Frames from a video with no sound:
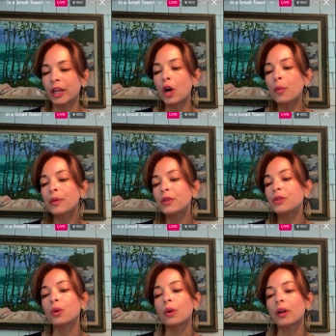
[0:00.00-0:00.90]
When he opened
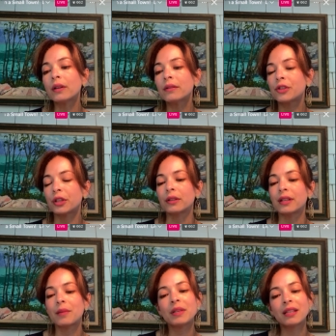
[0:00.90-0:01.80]
the door, she
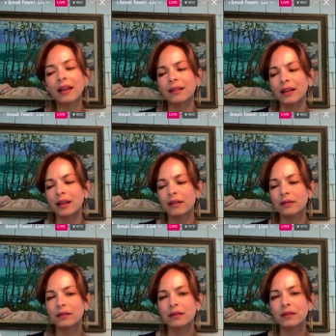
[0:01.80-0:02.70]
looked at him
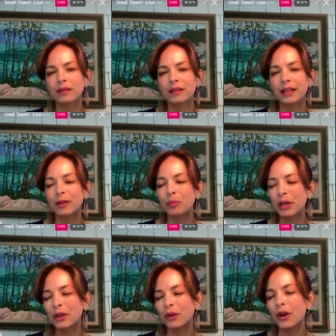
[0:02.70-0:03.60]
intently. He
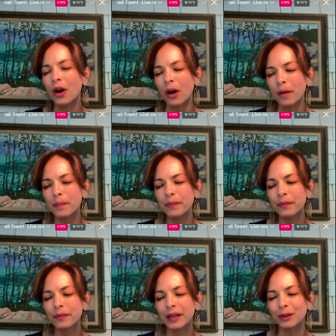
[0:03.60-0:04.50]
appeared calm
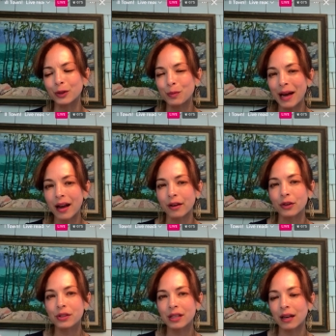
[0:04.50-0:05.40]
and looked back
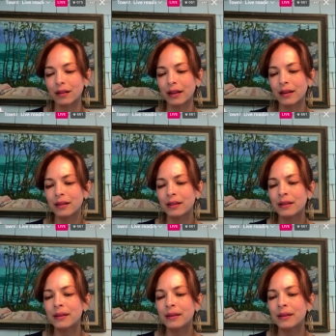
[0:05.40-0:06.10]
at her steadily.